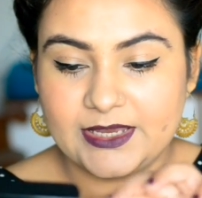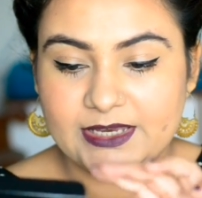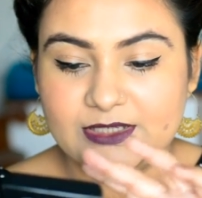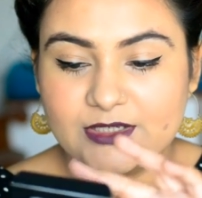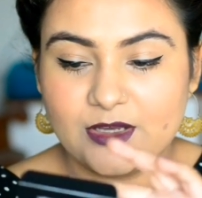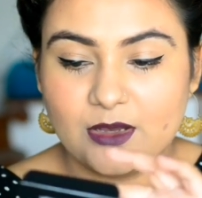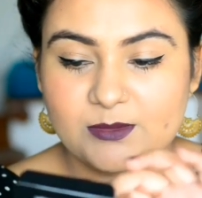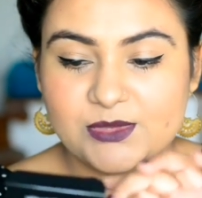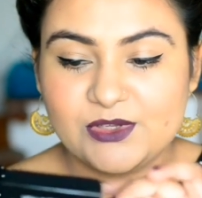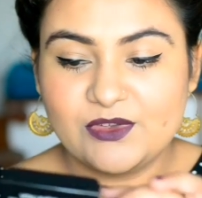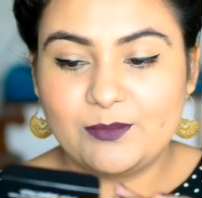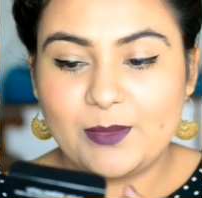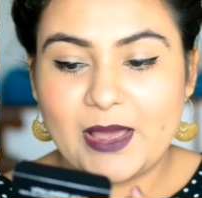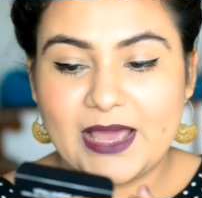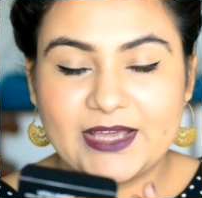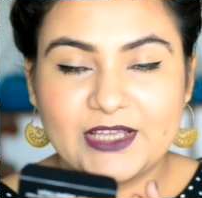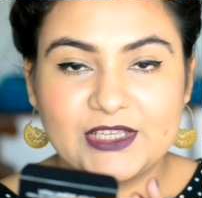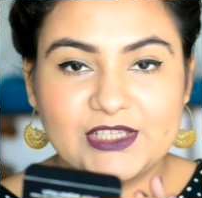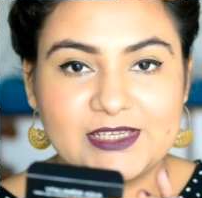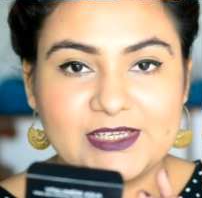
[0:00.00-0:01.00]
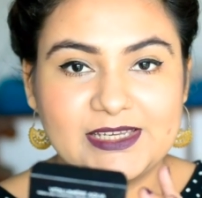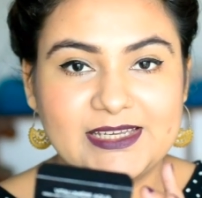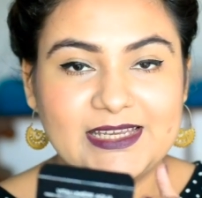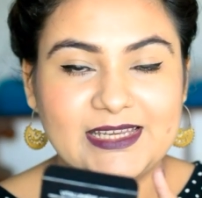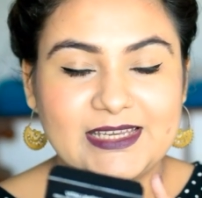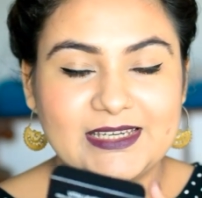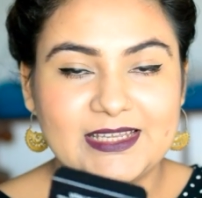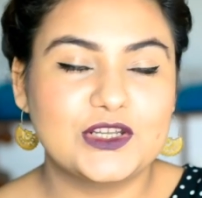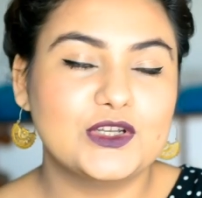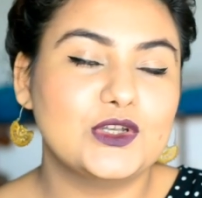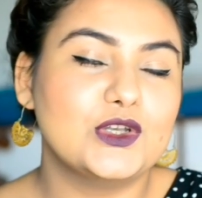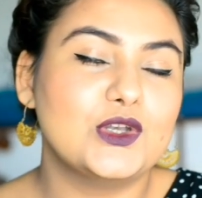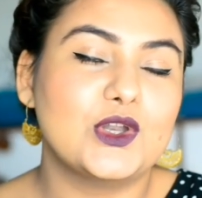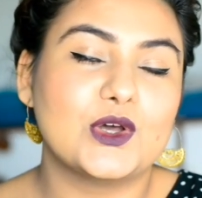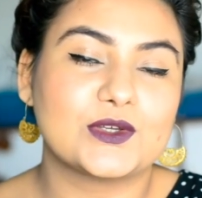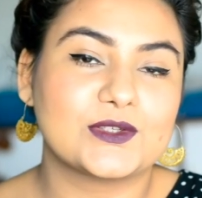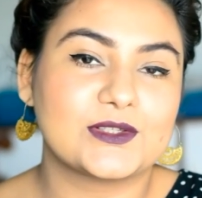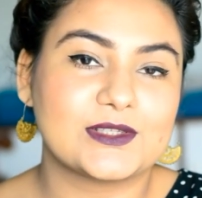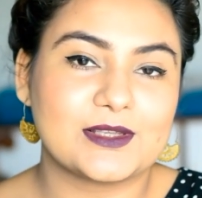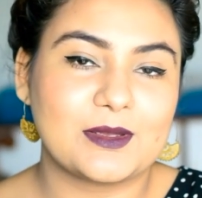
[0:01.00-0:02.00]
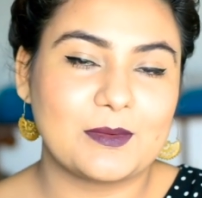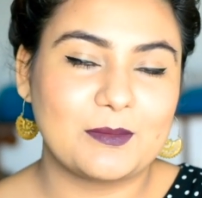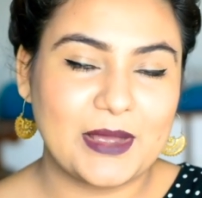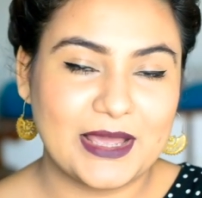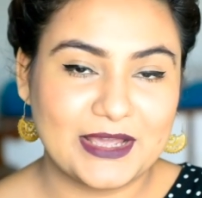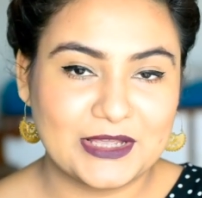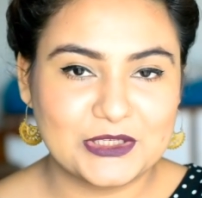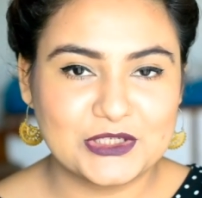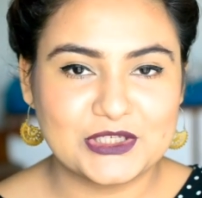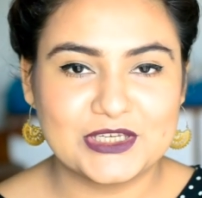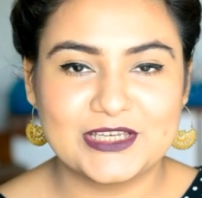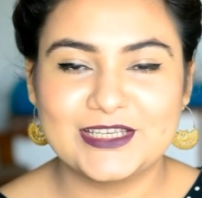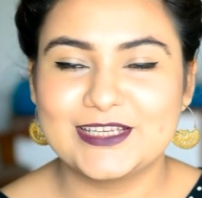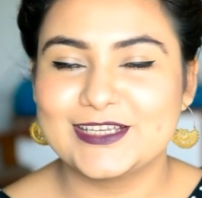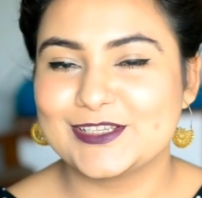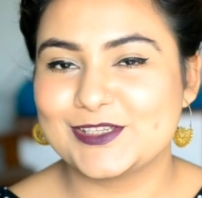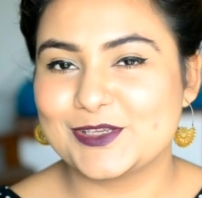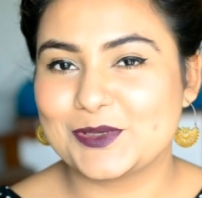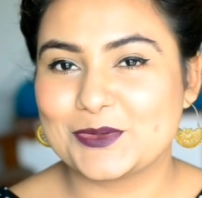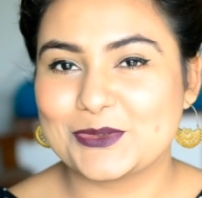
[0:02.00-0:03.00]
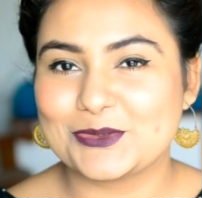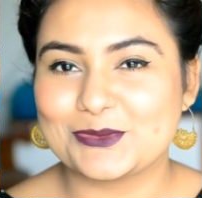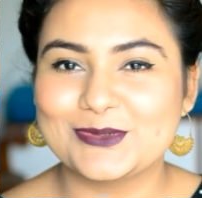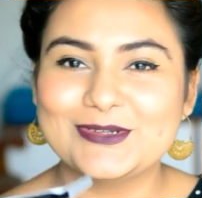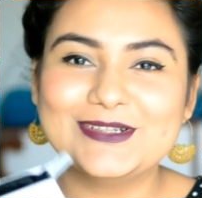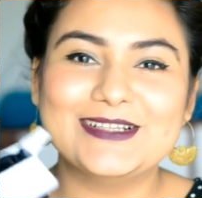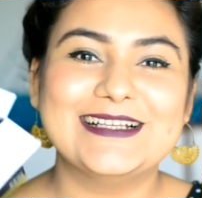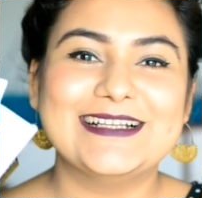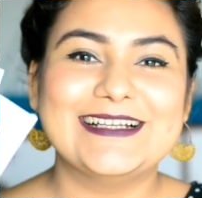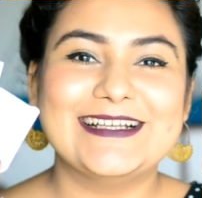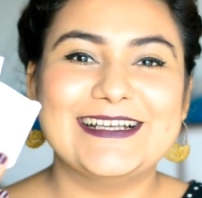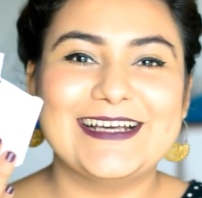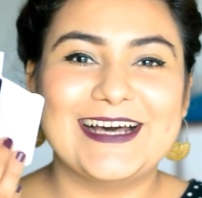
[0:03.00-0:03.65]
In terms of packaging, a very luxe packaging as usual.